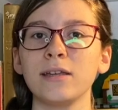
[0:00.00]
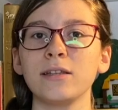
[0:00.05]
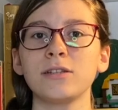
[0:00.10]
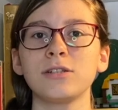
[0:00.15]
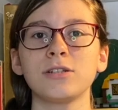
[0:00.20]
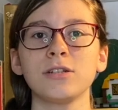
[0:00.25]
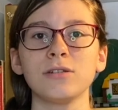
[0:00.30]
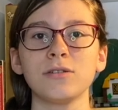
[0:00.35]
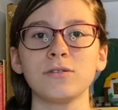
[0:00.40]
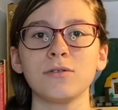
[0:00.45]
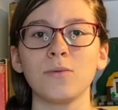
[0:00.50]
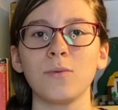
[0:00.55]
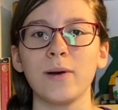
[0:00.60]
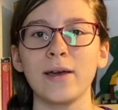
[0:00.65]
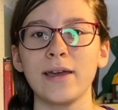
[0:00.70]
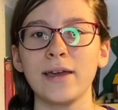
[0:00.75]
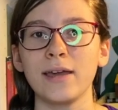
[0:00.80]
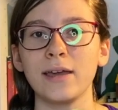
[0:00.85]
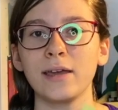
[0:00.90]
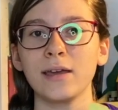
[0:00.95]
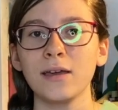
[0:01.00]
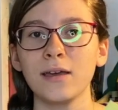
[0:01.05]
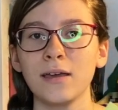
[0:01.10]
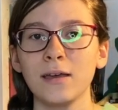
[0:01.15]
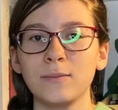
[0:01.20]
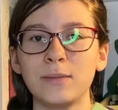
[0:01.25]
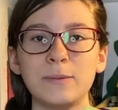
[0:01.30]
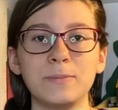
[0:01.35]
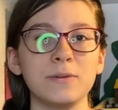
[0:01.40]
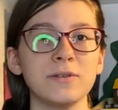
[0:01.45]
It's just a way
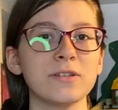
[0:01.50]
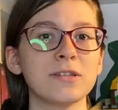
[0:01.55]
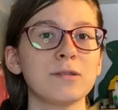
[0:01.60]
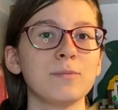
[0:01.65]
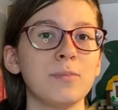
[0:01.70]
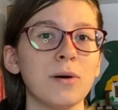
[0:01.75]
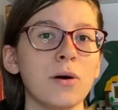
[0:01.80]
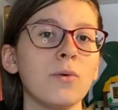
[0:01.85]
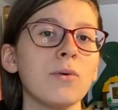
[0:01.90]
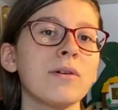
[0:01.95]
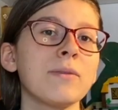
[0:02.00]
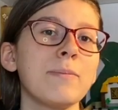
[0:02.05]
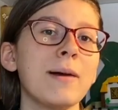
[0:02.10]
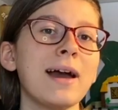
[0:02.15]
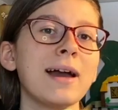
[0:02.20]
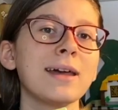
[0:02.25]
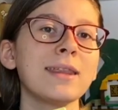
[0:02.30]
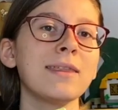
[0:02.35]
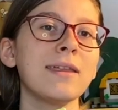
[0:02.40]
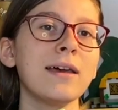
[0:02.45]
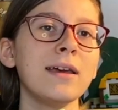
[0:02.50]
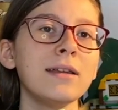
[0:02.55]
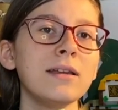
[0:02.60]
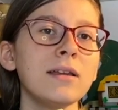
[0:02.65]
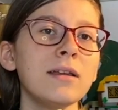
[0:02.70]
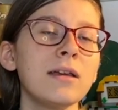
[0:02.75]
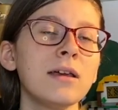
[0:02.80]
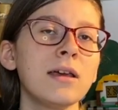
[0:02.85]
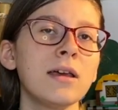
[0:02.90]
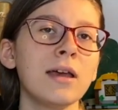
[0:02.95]
people spoke back then,
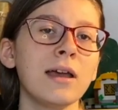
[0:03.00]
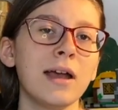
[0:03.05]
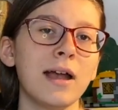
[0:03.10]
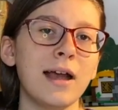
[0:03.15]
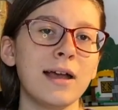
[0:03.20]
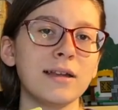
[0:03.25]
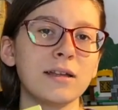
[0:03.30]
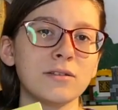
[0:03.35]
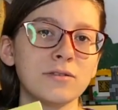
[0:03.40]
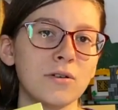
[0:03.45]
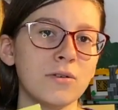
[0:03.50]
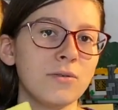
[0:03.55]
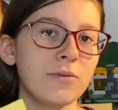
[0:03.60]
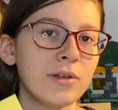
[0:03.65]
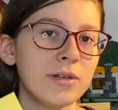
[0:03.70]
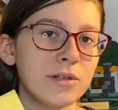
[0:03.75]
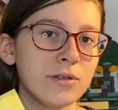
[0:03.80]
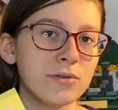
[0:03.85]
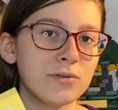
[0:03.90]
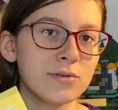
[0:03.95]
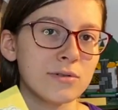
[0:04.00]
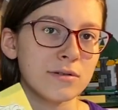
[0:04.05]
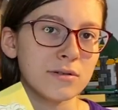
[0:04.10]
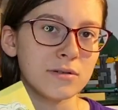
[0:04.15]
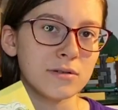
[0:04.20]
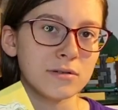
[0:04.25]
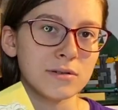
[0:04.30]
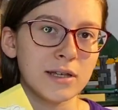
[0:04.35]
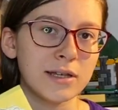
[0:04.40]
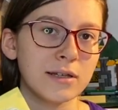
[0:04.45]
and it's only
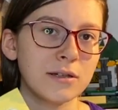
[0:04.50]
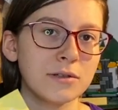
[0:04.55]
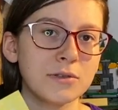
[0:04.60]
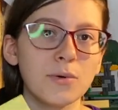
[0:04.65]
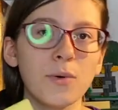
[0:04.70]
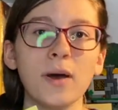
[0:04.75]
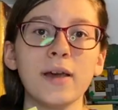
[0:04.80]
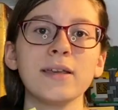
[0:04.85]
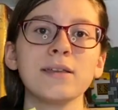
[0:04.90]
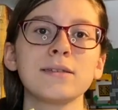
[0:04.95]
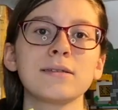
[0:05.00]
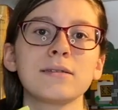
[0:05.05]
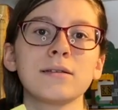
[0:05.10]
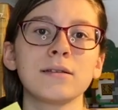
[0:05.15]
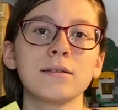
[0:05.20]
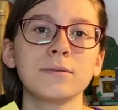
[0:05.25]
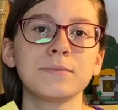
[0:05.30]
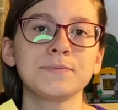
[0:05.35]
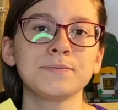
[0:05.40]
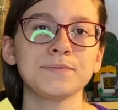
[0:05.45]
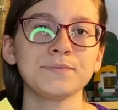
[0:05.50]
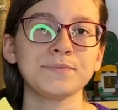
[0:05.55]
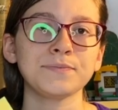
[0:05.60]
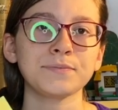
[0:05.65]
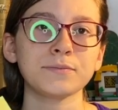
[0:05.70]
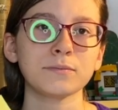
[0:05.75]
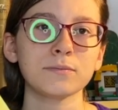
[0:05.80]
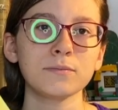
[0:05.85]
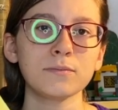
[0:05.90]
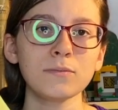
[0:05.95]
used like twice.
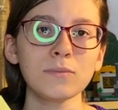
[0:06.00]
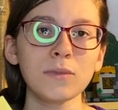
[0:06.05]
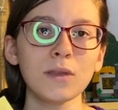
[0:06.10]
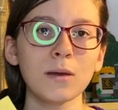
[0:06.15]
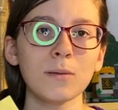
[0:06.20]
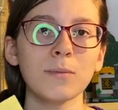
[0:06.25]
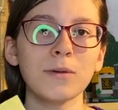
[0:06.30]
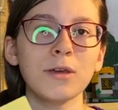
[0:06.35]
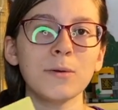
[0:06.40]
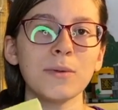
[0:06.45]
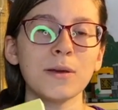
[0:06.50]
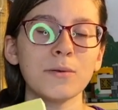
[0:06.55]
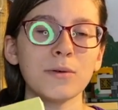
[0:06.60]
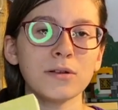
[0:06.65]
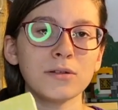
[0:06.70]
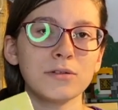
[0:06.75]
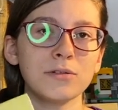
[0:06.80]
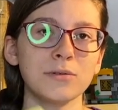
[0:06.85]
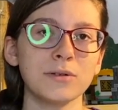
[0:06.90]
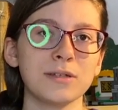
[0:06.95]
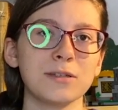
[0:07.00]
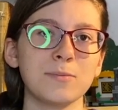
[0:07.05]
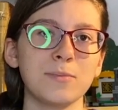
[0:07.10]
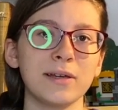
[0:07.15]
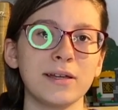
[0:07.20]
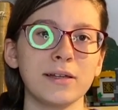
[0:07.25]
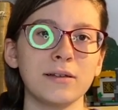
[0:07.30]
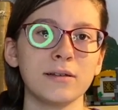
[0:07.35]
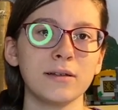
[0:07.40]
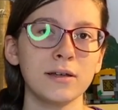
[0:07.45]
But you may want to
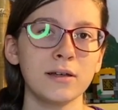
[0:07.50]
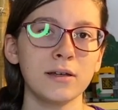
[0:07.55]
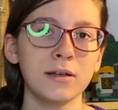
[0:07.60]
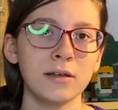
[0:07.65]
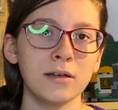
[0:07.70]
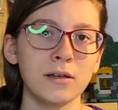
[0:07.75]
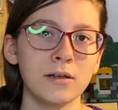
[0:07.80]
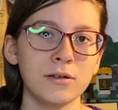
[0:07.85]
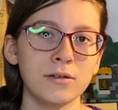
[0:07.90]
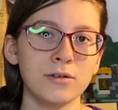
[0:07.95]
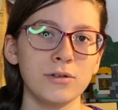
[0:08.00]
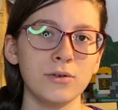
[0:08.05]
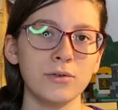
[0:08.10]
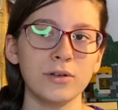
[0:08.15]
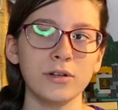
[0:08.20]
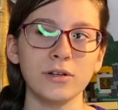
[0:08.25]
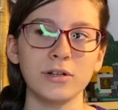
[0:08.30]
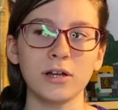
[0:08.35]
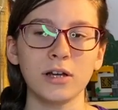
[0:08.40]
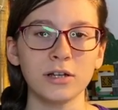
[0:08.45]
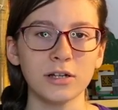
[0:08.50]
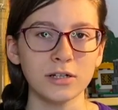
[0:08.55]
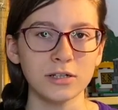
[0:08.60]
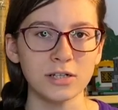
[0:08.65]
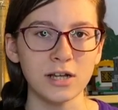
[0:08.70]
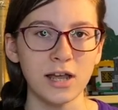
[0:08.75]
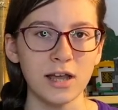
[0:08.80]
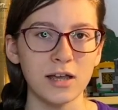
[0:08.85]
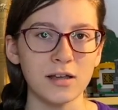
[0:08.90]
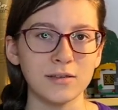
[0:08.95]
explain to your younger
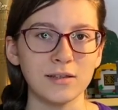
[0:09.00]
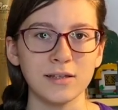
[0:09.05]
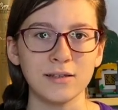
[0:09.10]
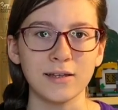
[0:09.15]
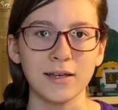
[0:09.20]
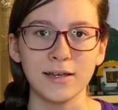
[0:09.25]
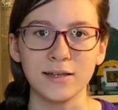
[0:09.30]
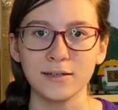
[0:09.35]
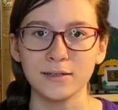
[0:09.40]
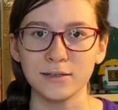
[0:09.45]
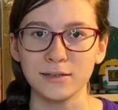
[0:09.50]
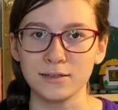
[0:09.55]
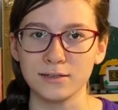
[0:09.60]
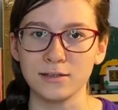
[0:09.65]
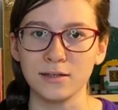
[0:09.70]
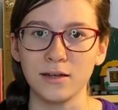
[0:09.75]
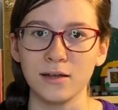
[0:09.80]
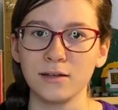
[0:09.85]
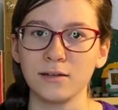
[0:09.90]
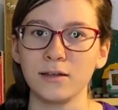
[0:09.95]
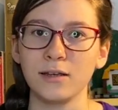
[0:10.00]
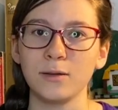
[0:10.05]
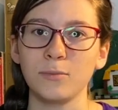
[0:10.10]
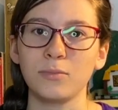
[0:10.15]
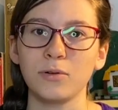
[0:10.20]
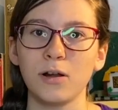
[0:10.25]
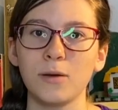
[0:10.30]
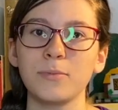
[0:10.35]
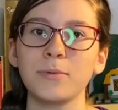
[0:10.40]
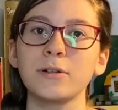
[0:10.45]
child that that is not a
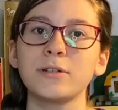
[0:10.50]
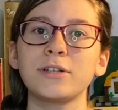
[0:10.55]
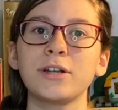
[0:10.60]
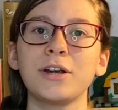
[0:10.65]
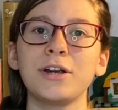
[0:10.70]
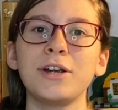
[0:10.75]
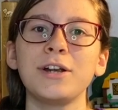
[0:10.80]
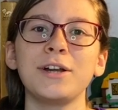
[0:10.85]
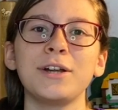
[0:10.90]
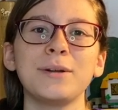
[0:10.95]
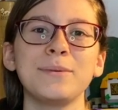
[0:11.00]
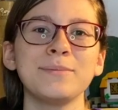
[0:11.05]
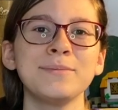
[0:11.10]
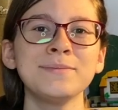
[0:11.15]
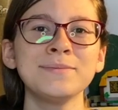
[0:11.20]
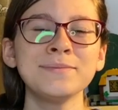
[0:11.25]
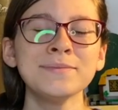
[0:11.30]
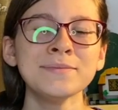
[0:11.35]
proper term